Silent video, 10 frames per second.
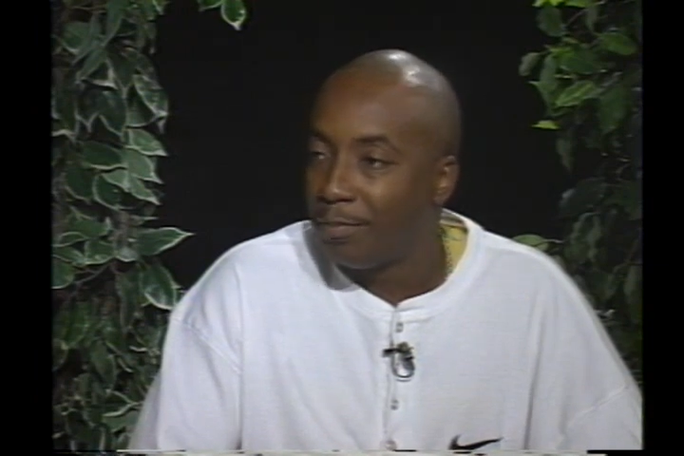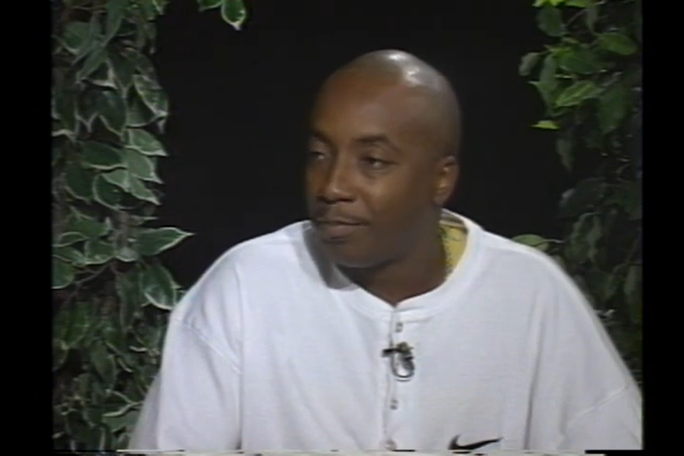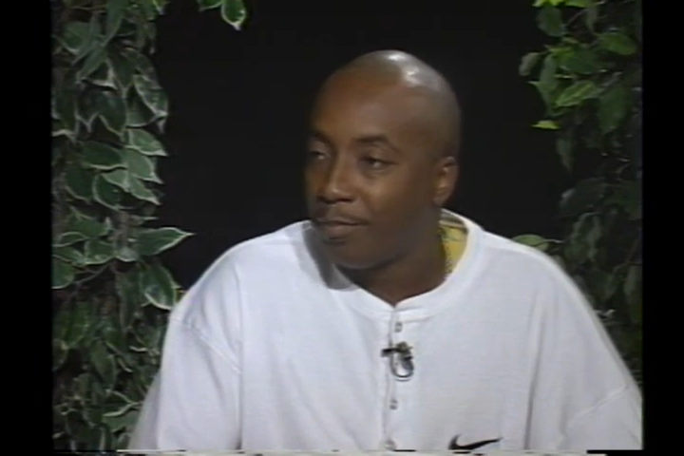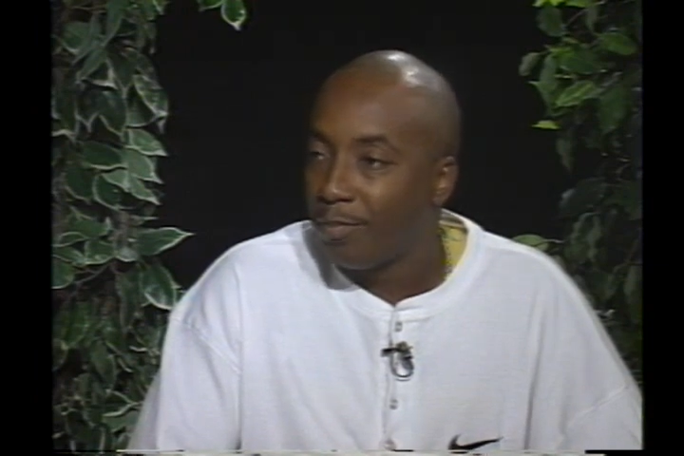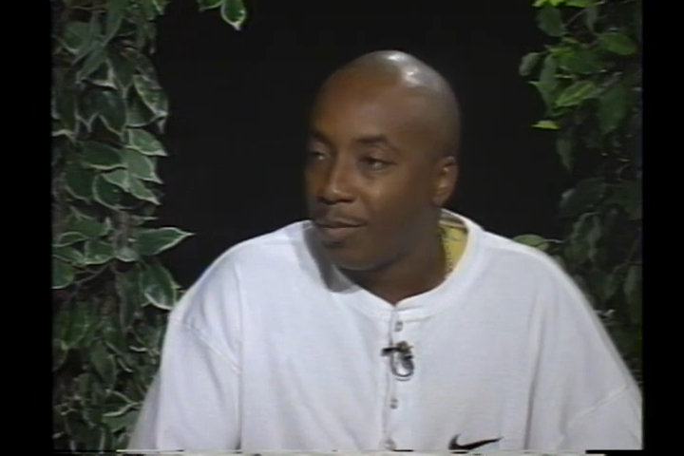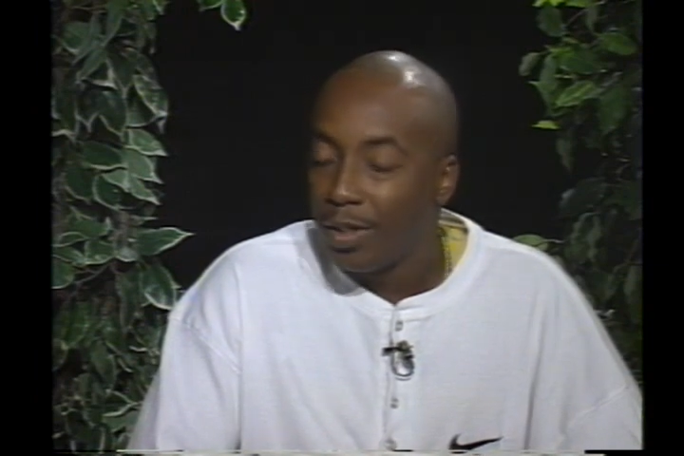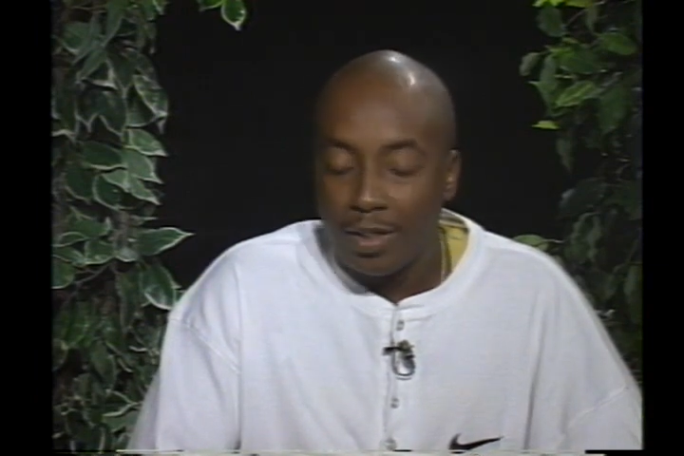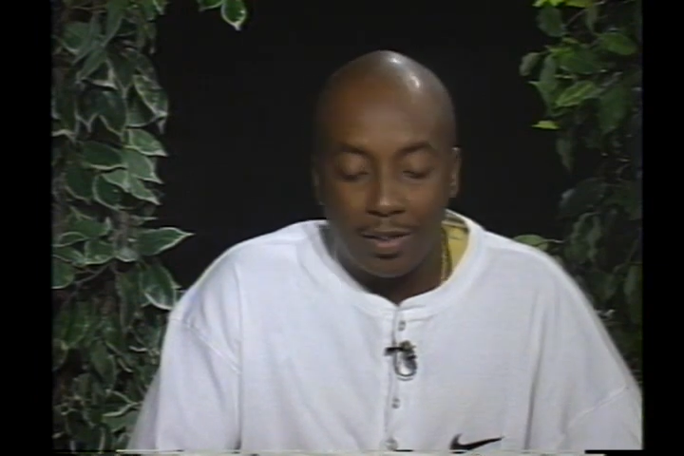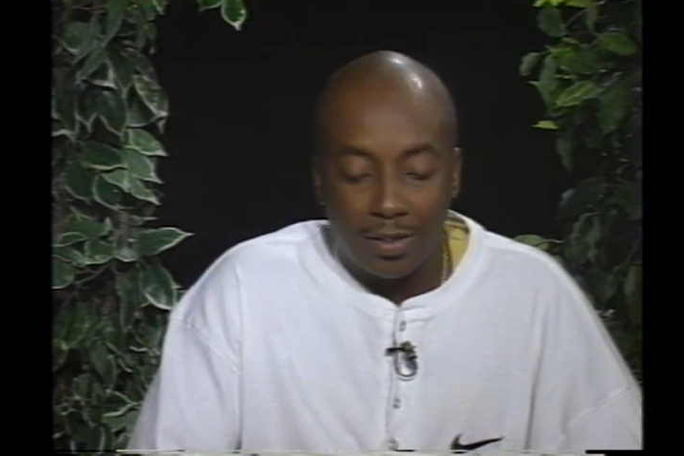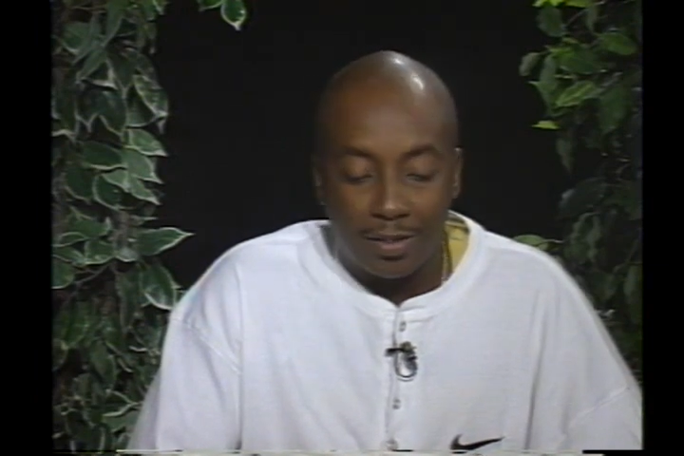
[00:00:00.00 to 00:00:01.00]
This is a
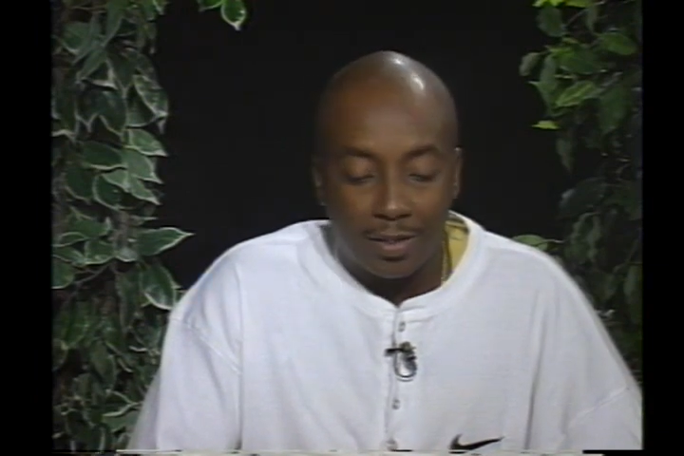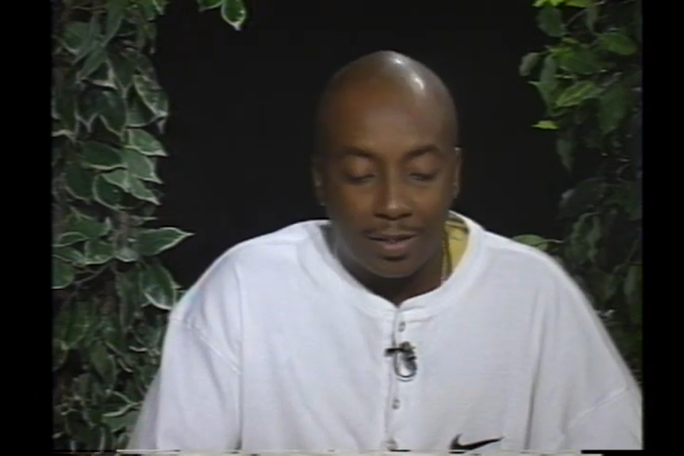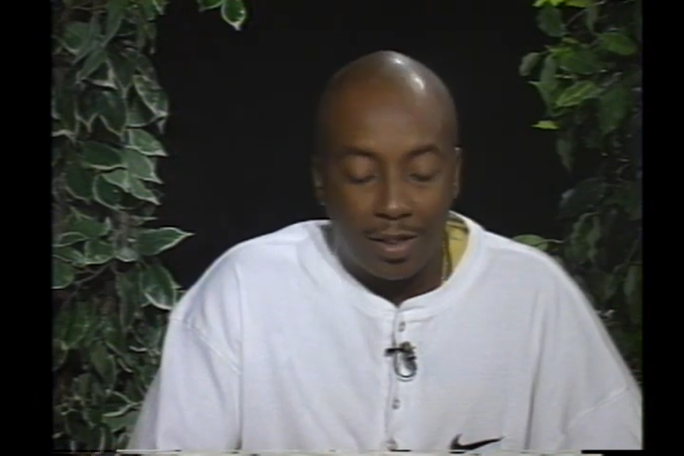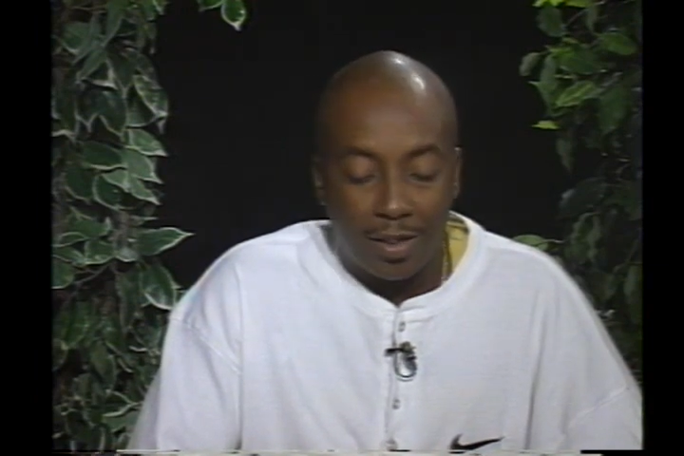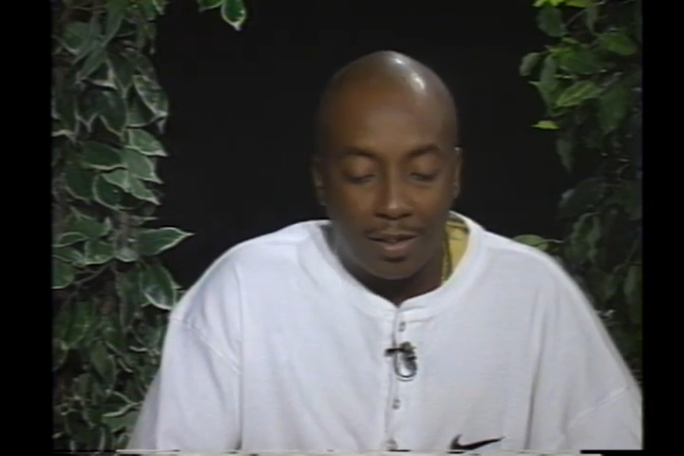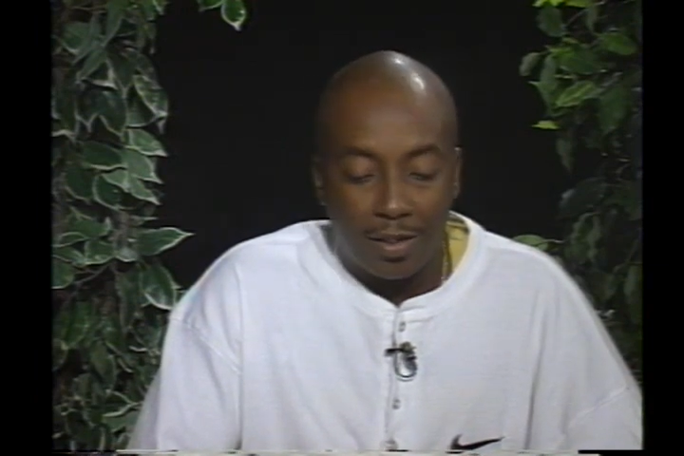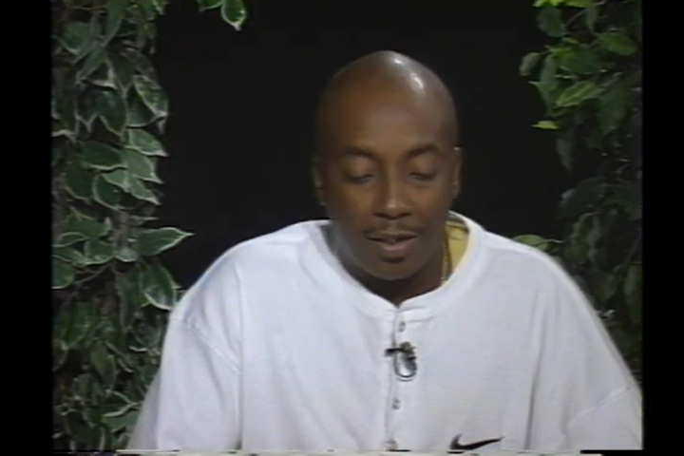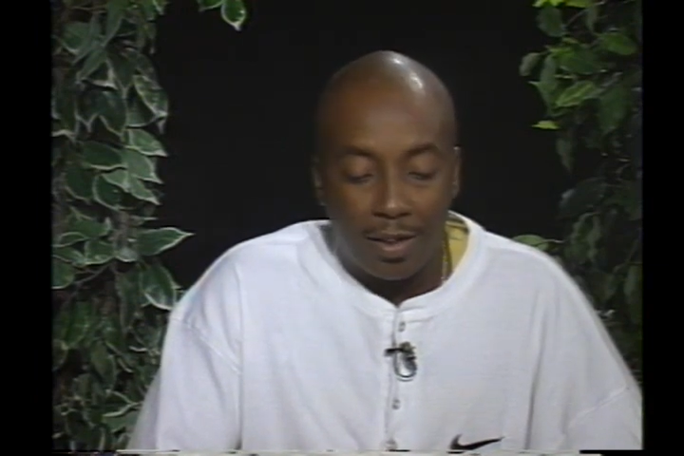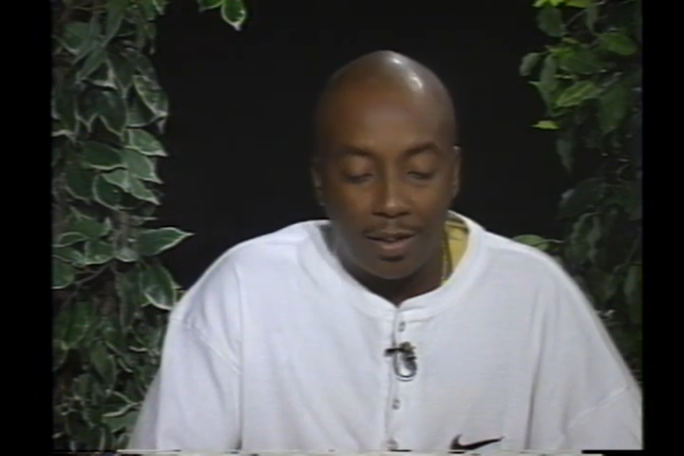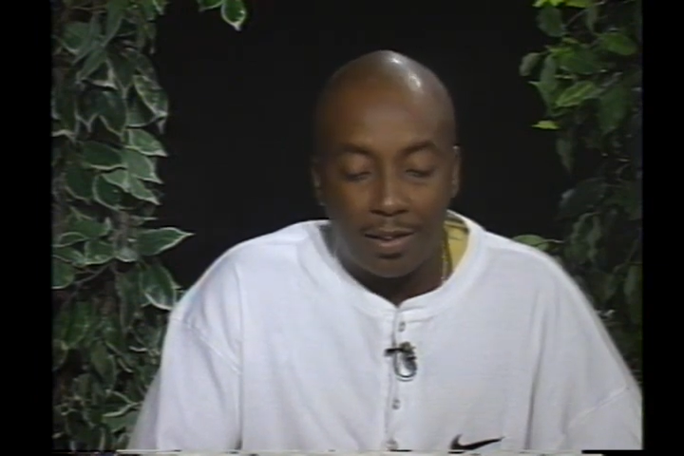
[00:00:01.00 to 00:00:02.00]

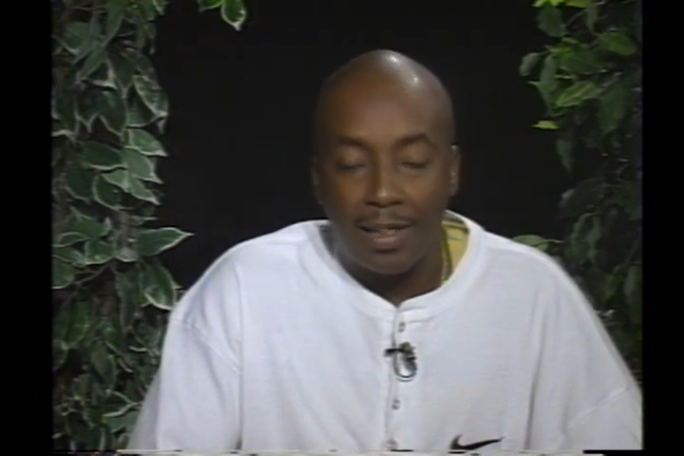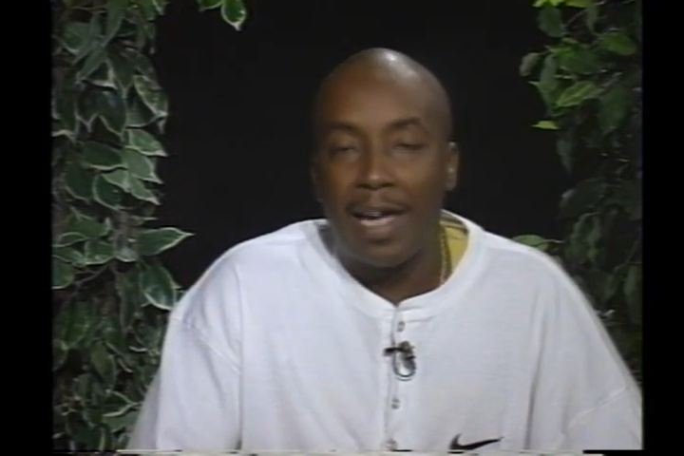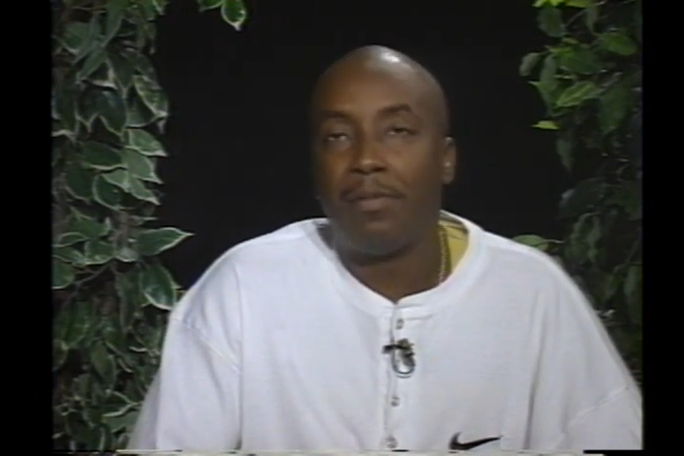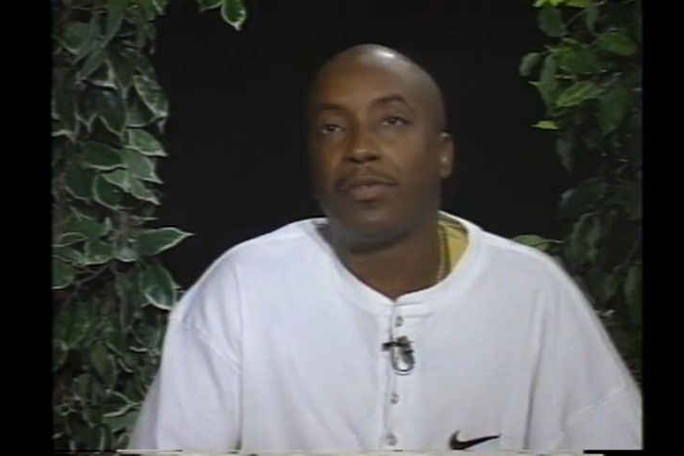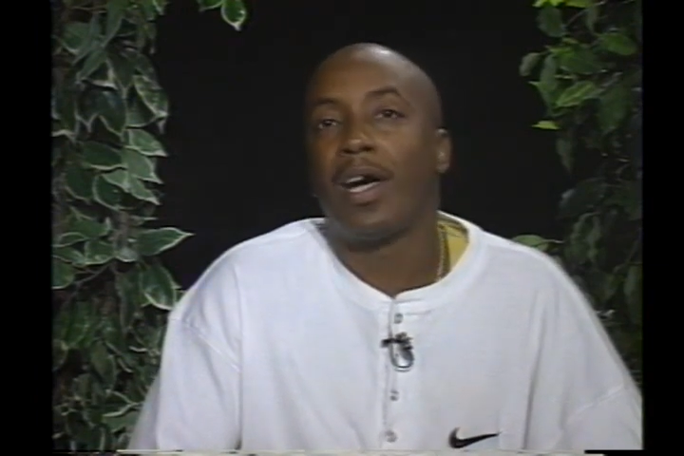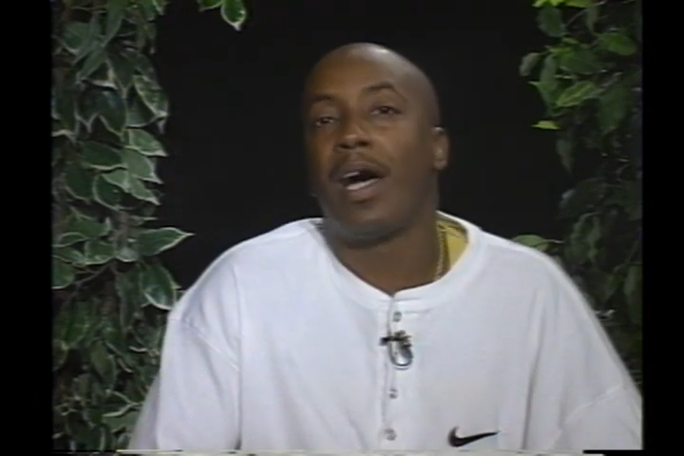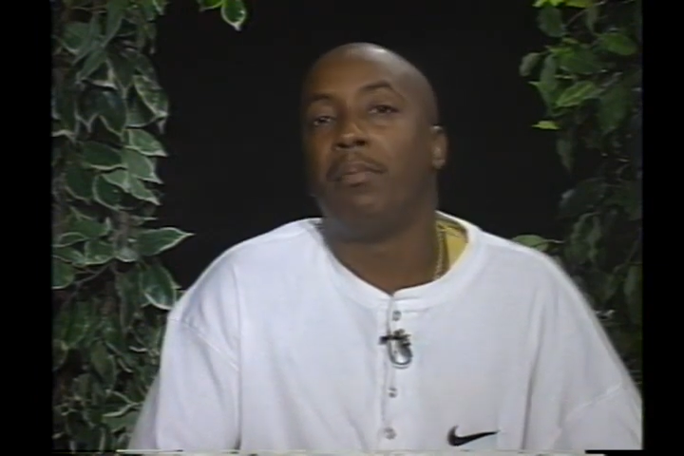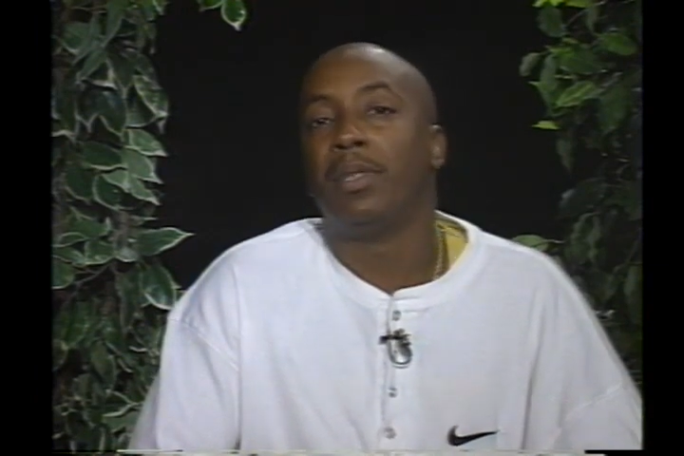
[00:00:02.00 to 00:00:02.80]
lifetime experience.